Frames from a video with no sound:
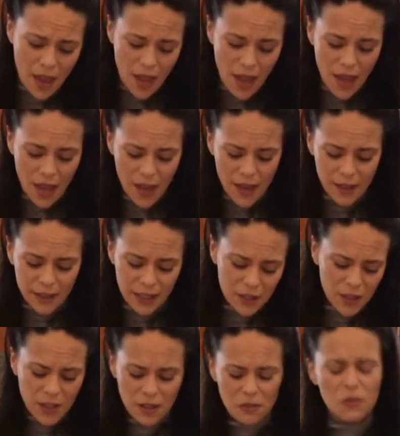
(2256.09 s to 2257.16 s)
and let's
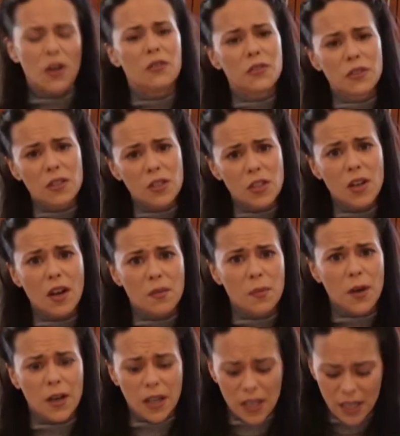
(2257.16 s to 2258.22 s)
get involved in the stock
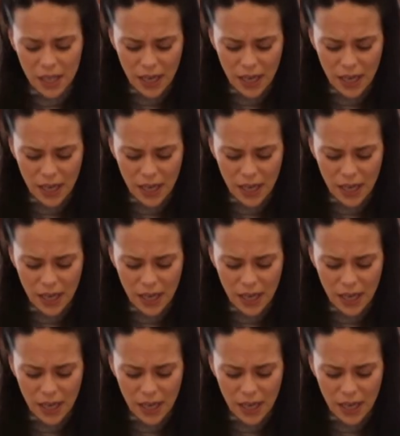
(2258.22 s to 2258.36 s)
market.